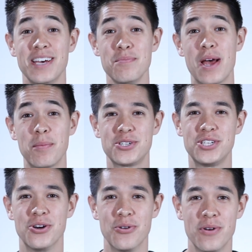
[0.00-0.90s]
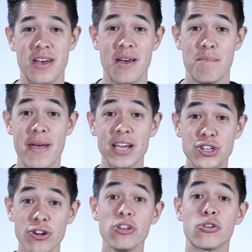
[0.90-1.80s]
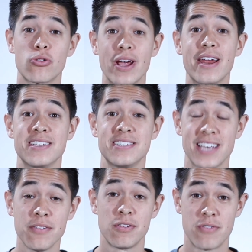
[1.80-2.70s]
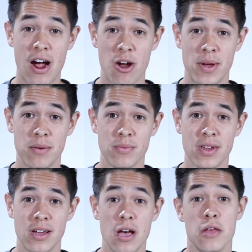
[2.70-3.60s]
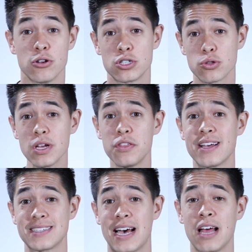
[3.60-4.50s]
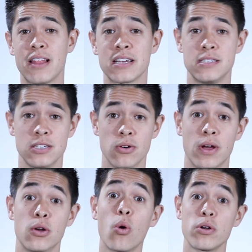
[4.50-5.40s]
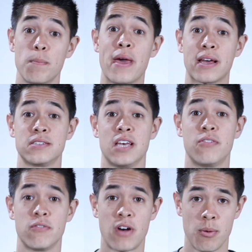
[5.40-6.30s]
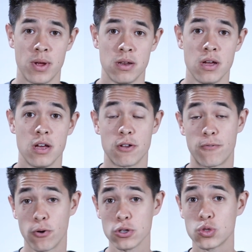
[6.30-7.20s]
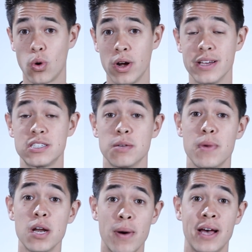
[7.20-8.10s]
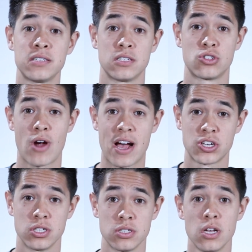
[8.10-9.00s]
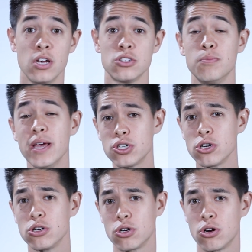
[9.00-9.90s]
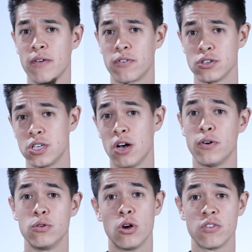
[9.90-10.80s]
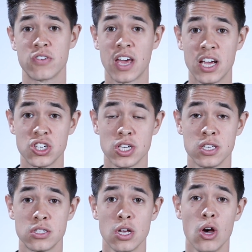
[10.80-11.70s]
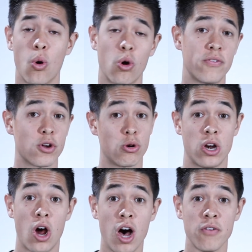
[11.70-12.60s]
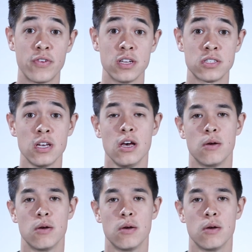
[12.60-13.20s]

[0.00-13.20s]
Tip number 2, make sure you create a safe environment. There's 3 things I like to do in order to make a safe environment. The first one is to minimize distractions. So make sure you turn off your cell phone notifications, or if you're in an office,